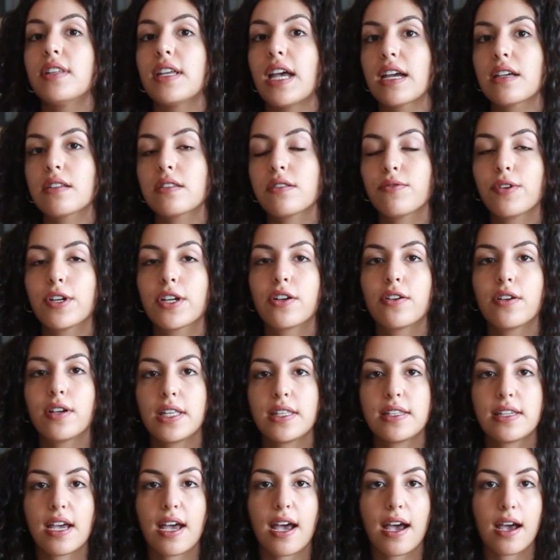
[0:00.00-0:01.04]
next we're
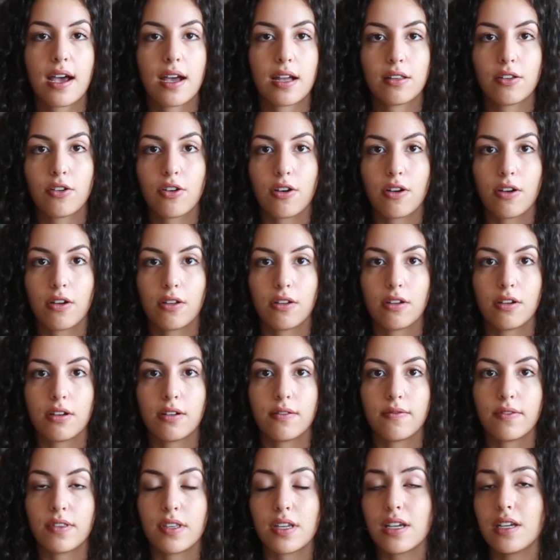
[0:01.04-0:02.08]
going to add all
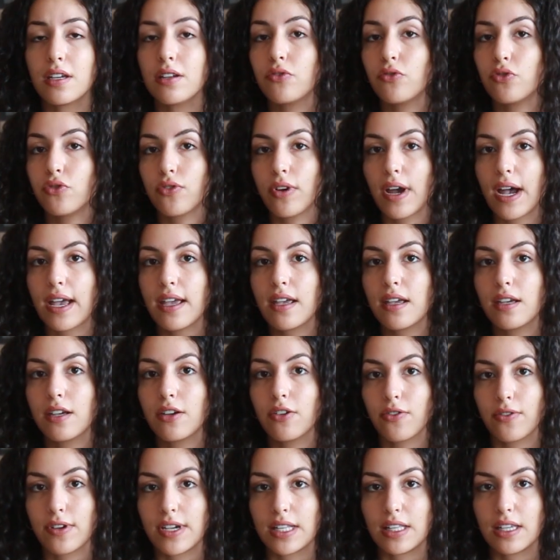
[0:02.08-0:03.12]
of the dry
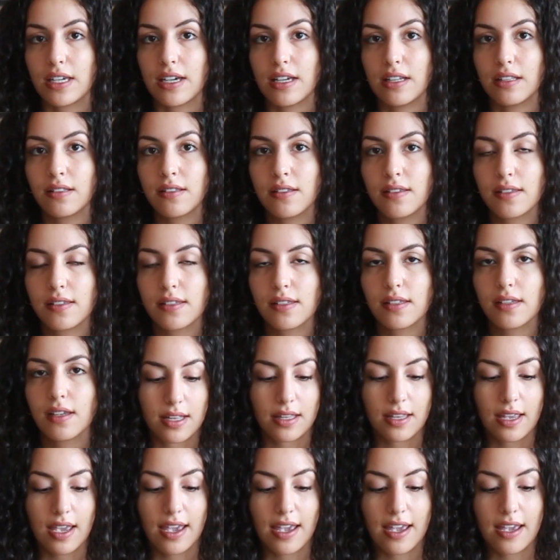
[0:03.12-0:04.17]
ingredients in
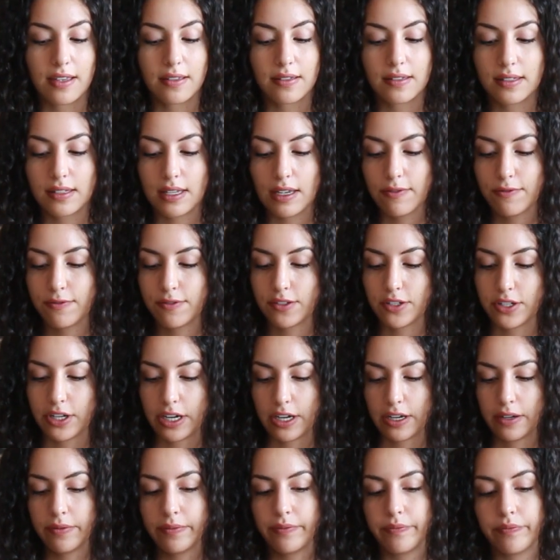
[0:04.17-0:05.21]
a
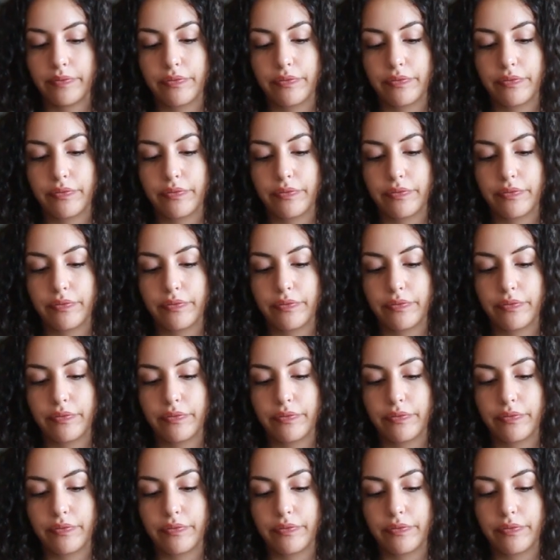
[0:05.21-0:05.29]
sifter